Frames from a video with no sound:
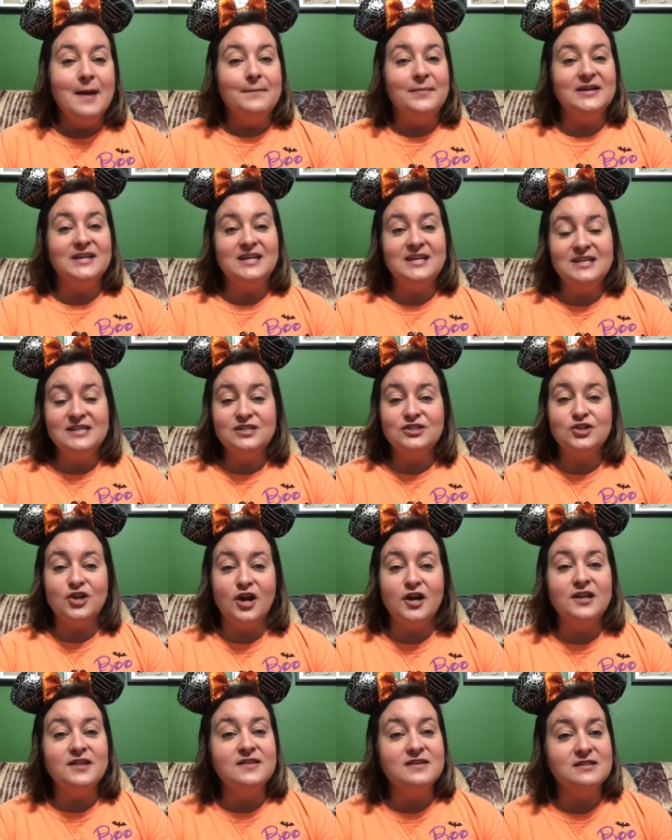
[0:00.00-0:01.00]
But he
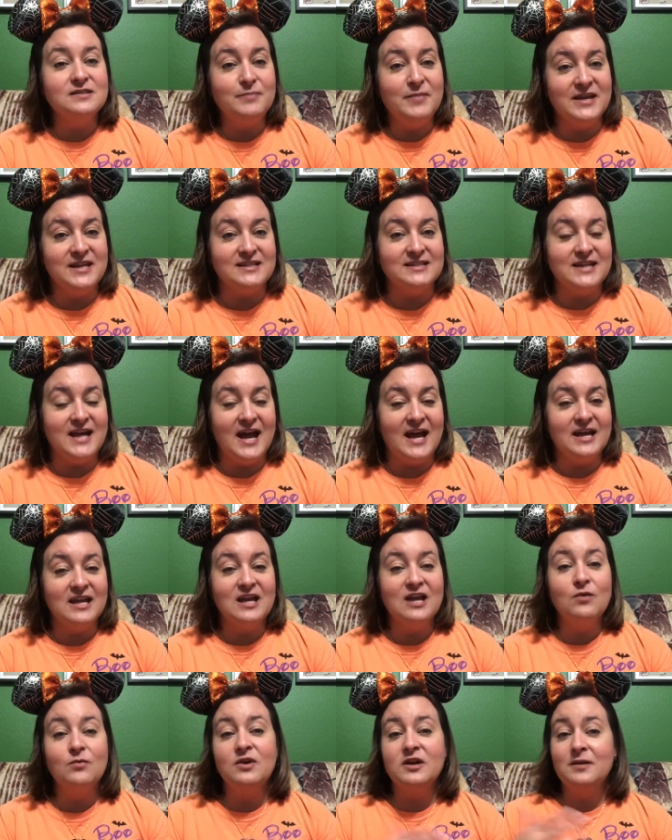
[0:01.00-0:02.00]
started this pin tag,
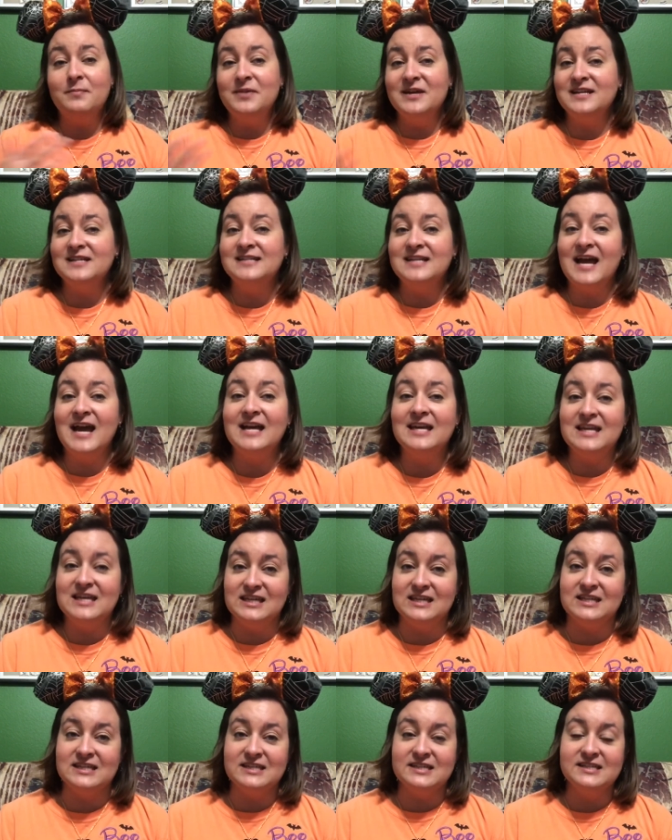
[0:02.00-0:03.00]
and what a pin tag
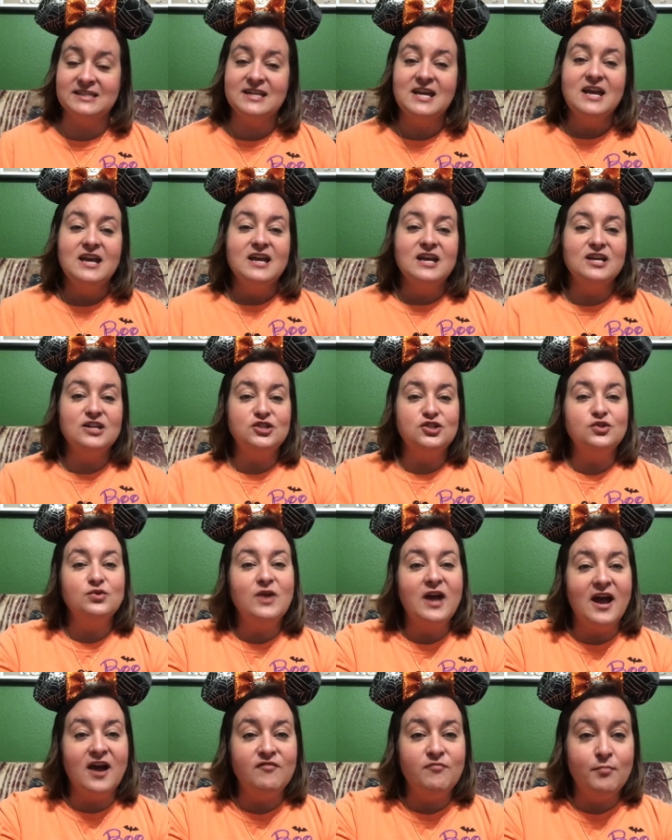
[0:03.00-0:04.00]
is you
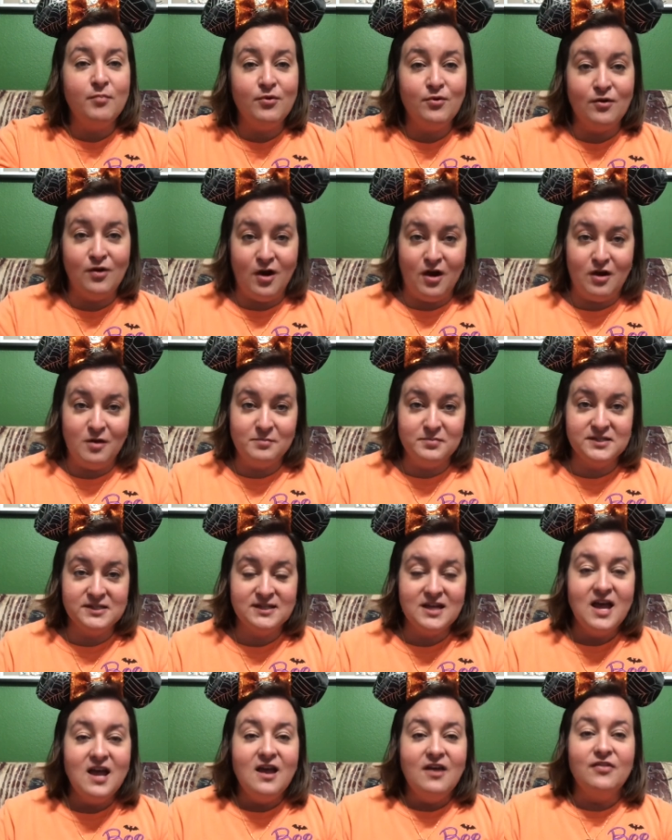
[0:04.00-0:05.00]
have
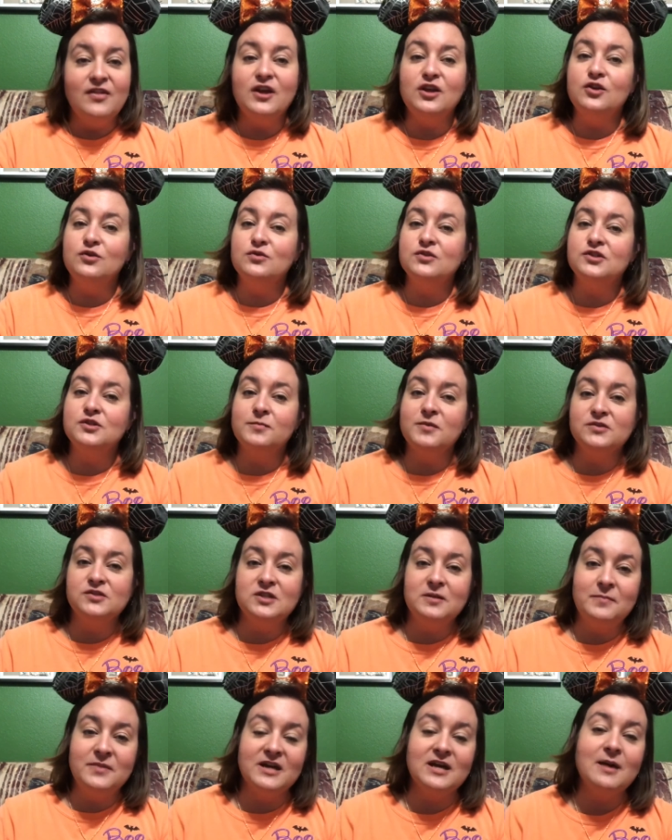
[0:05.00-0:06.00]
prompts that you are supposed
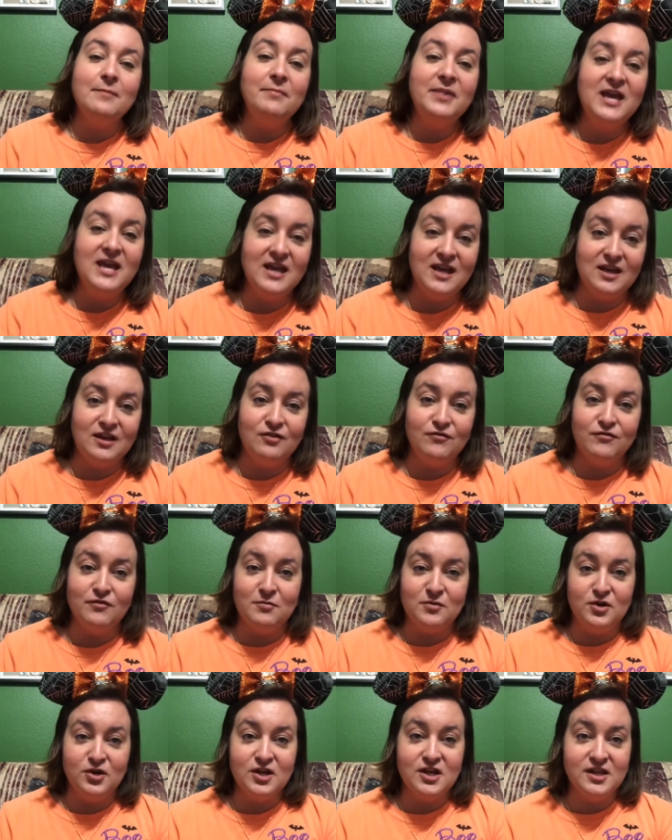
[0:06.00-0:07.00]
to pick a pin from
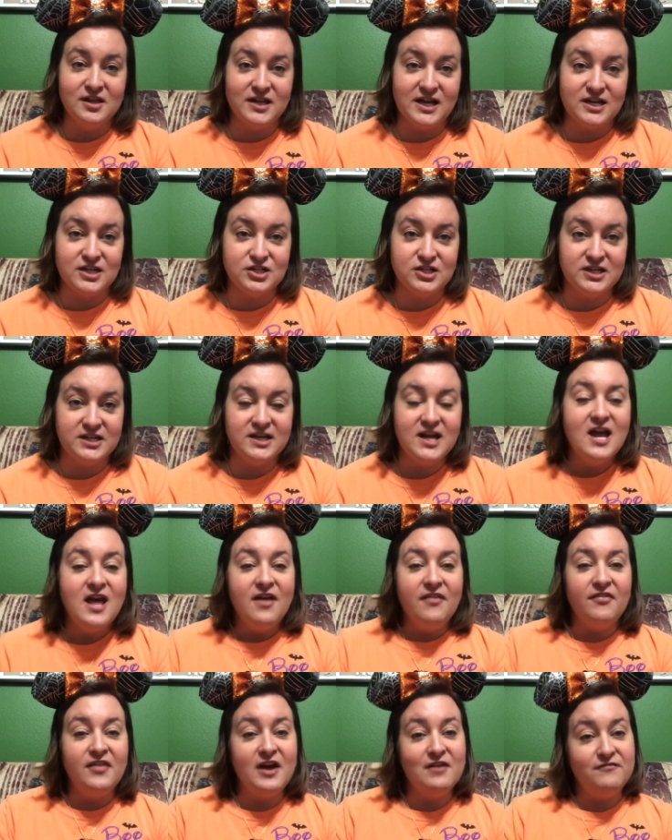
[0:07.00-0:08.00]
your collection
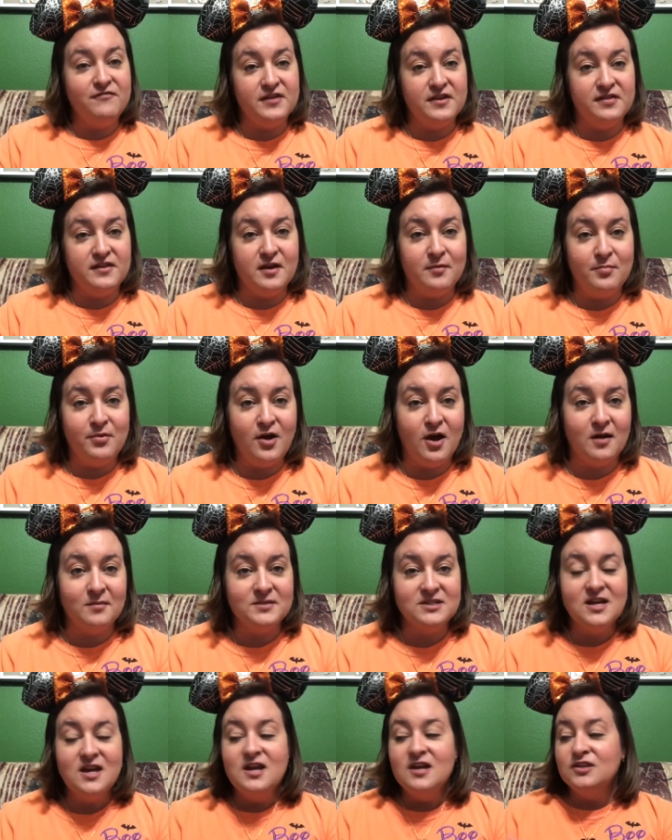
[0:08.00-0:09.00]
that fit that prompt.